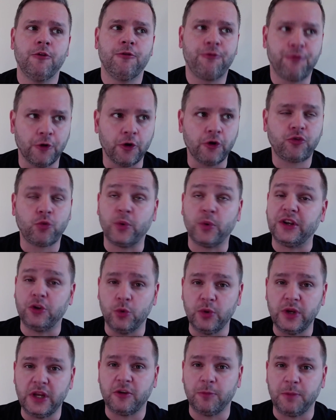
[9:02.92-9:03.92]
First, we
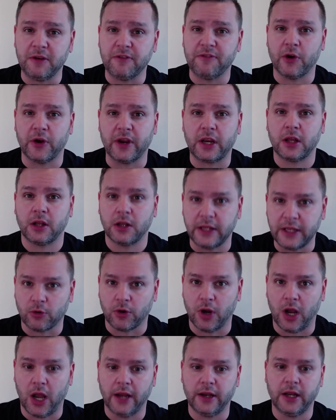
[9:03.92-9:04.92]
do need to be very
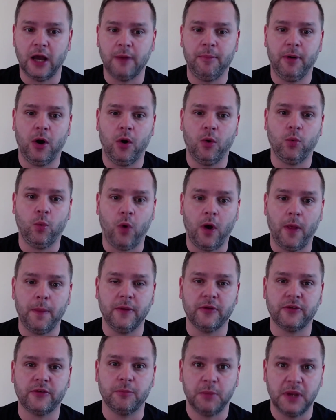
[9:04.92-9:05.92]
clear-eyed about what
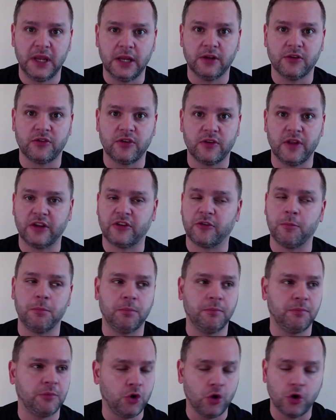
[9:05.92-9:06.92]
this means. It's
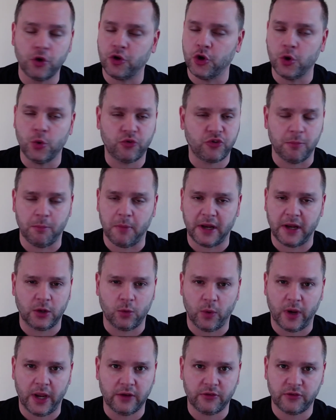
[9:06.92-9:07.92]
good news in many
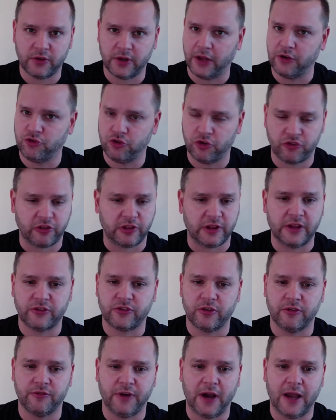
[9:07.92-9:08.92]
ways, and I just
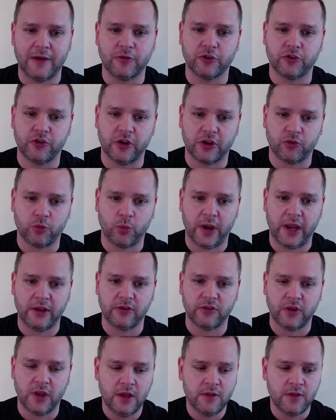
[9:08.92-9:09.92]
listed 5 or 6
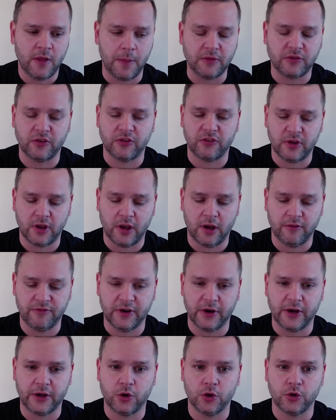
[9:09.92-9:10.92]
ways that this is
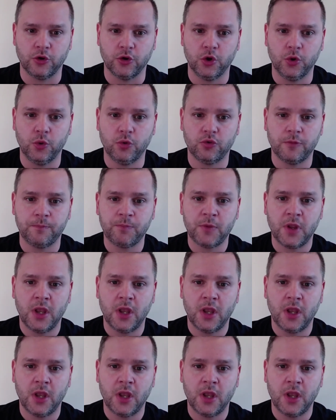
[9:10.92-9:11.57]
very good news.